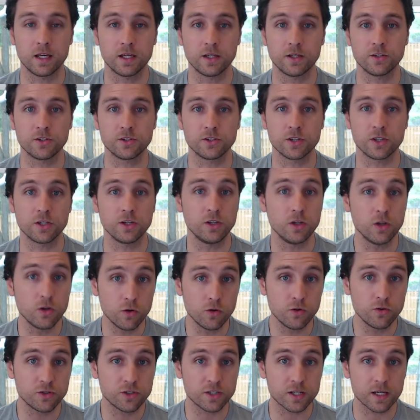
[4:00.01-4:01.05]
is
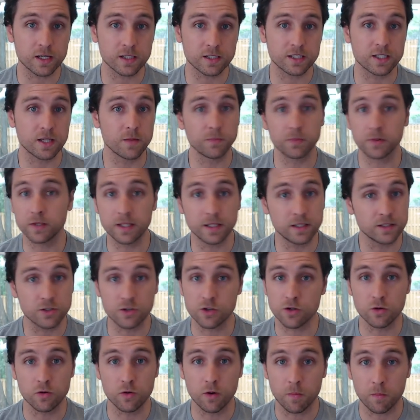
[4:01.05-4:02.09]
used simply
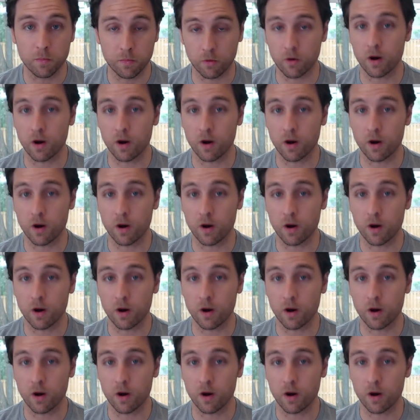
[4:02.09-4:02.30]
to